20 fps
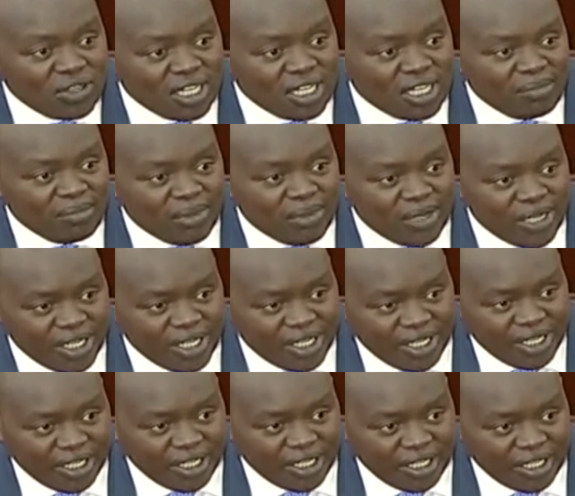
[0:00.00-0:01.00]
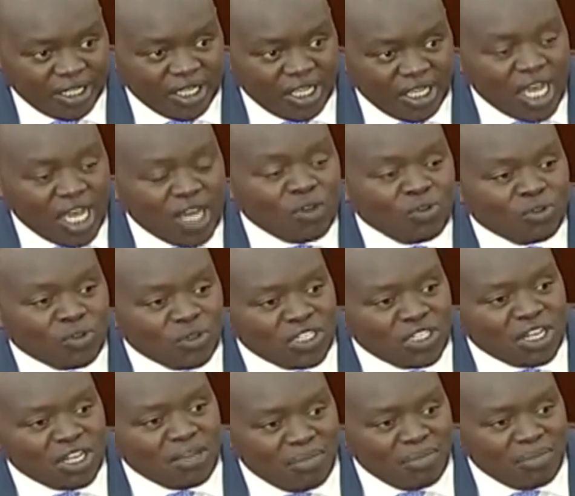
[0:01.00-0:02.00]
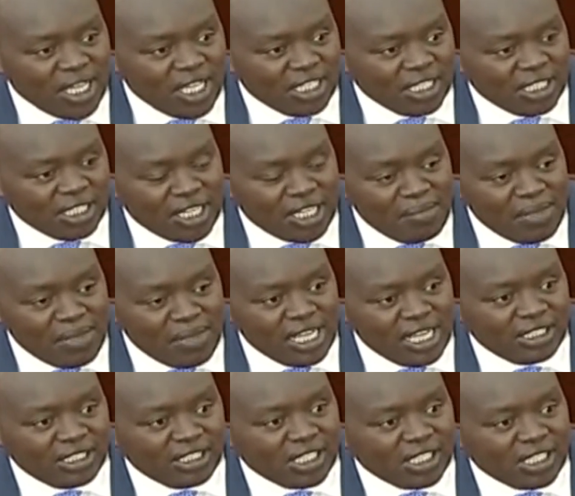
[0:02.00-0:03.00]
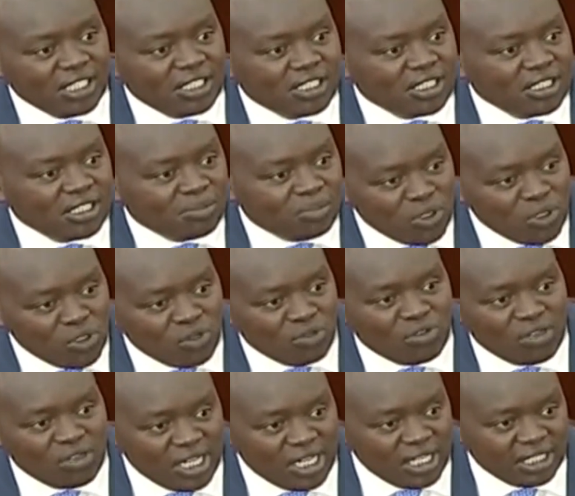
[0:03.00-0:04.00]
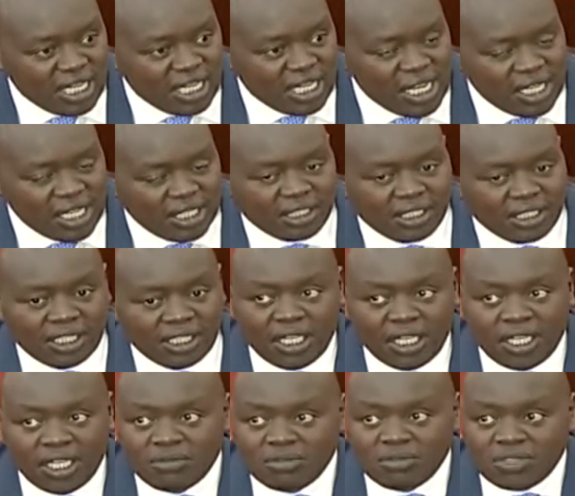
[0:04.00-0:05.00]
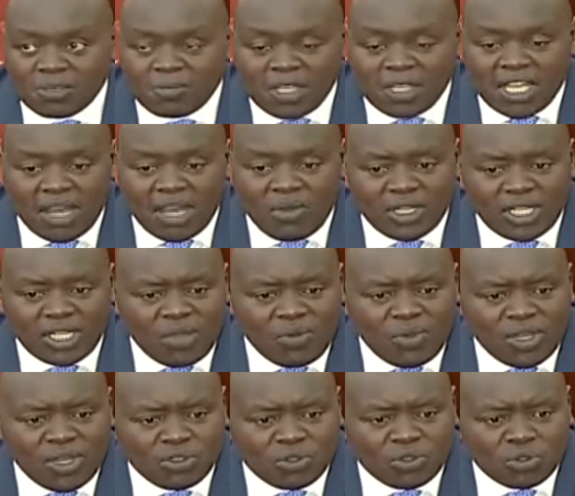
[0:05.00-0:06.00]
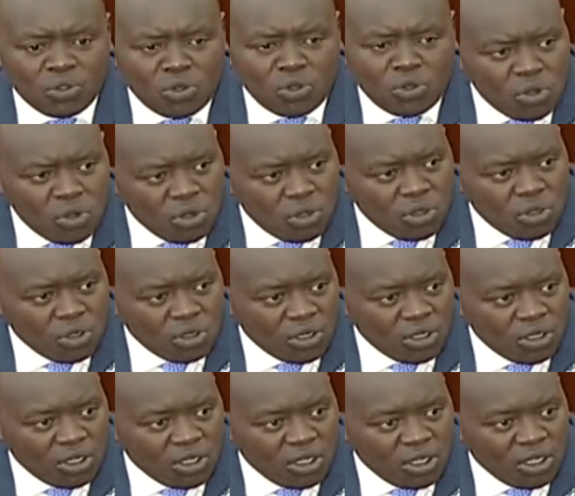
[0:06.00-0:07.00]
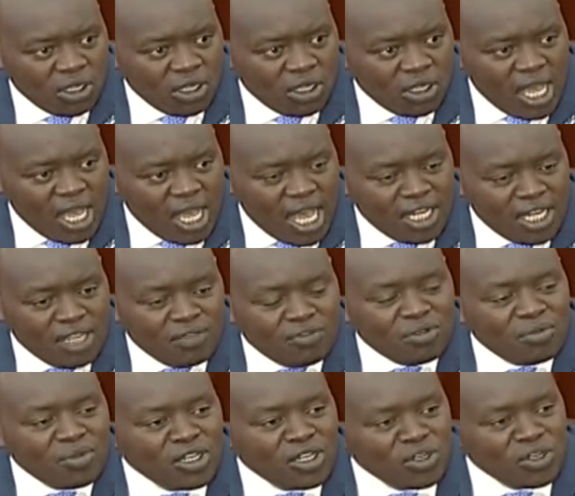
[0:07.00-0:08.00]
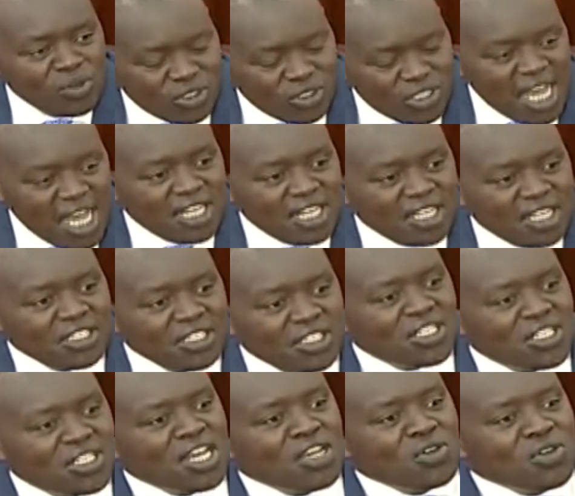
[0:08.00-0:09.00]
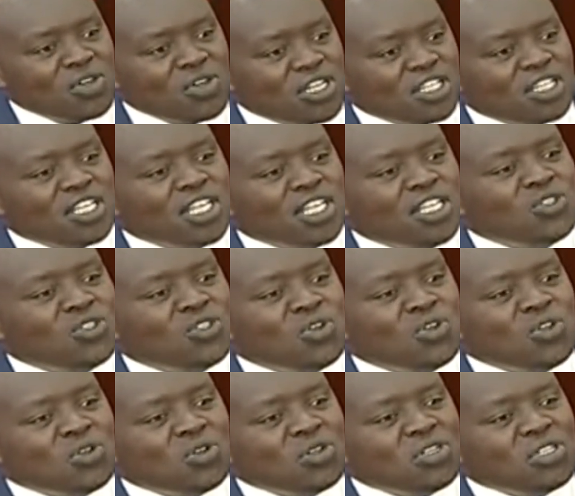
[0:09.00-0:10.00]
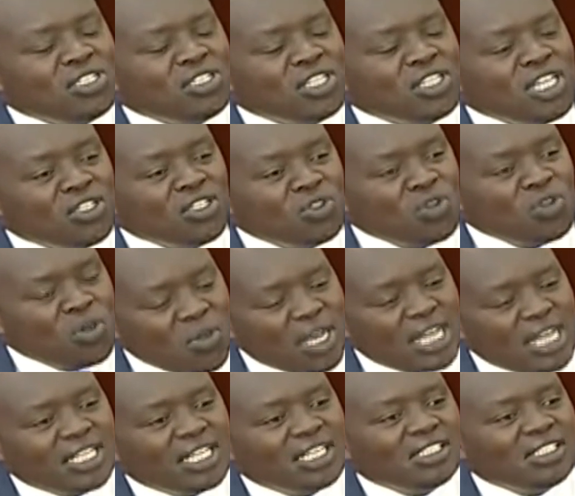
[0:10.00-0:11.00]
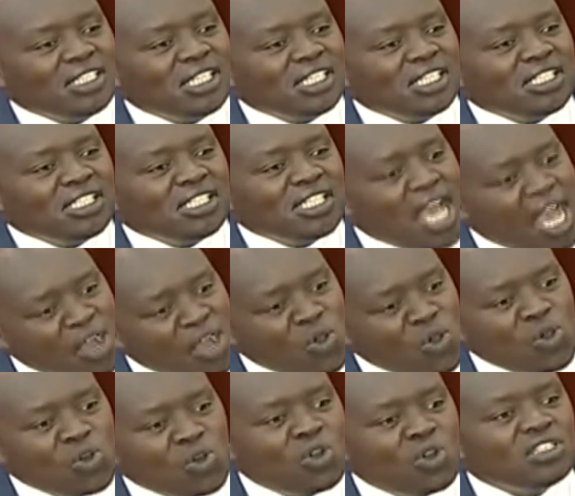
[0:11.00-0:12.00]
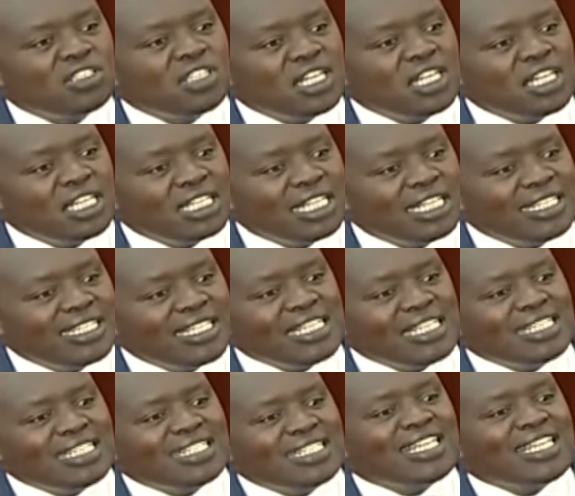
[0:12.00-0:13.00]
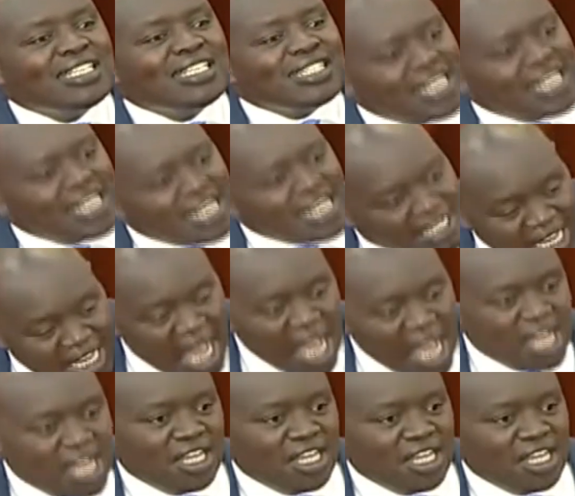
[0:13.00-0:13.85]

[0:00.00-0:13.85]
the number 1, and of course number 98 is point of order is a right. Mr. Speaker, what I want to know, and everybody knows, under this standing order, there is nowhere that says young or old senator. It says the senator.